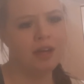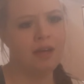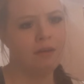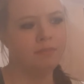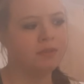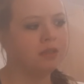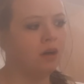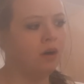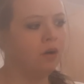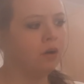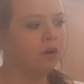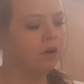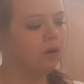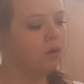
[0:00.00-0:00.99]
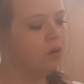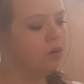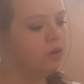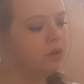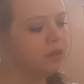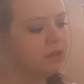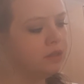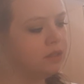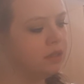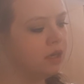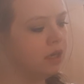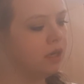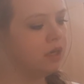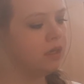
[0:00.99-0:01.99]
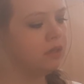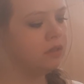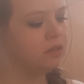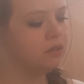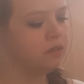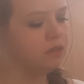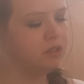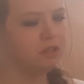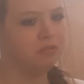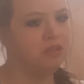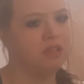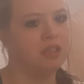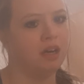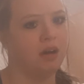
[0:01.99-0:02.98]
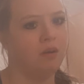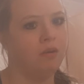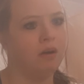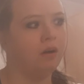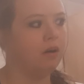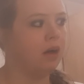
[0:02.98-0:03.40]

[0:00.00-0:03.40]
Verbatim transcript: hips are cooked and you know